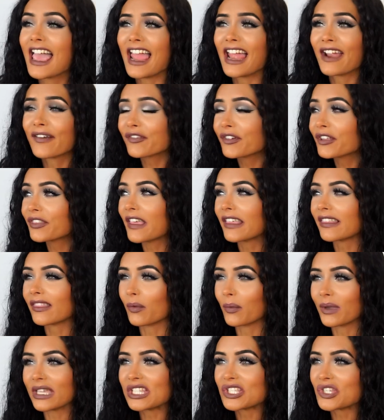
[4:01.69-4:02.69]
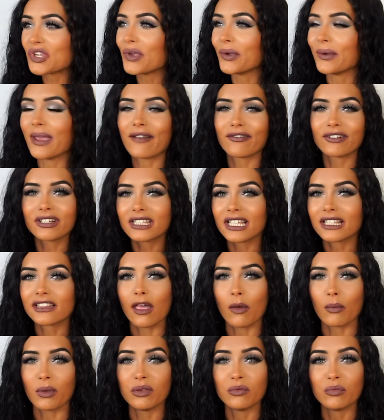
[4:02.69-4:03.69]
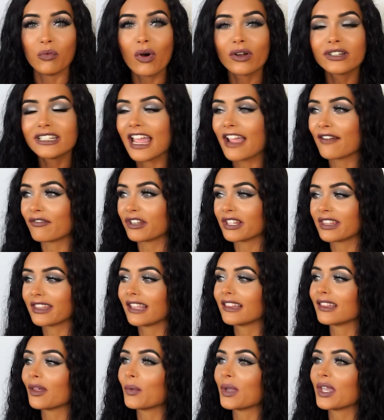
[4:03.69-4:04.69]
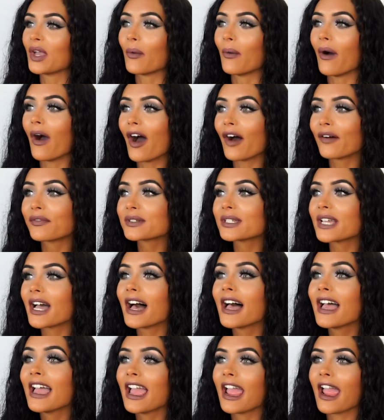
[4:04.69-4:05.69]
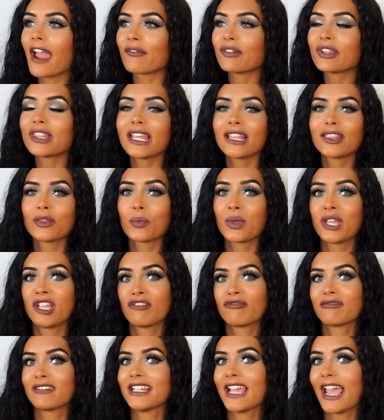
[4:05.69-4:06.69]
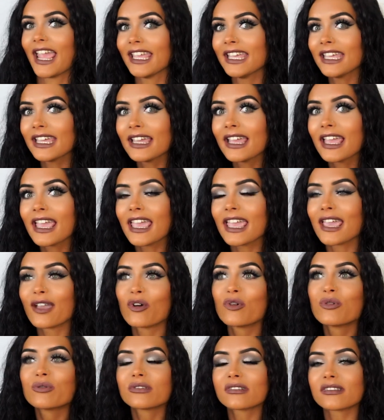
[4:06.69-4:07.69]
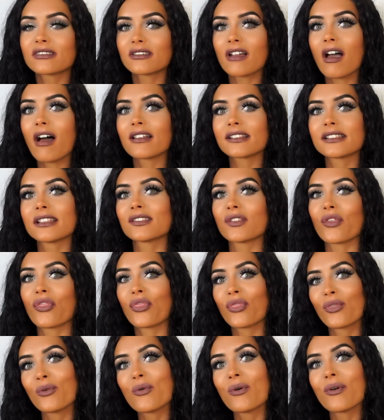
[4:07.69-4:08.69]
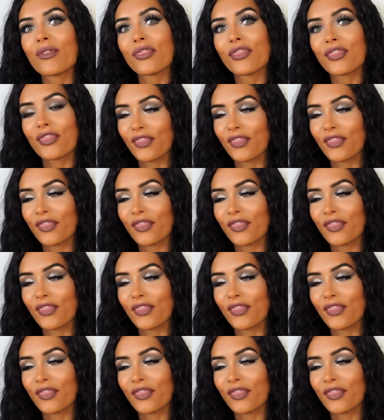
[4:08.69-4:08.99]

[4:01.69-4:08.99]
Everything that we do, everything that we want, everything that we go after, everything that we create, it all starts as a thought.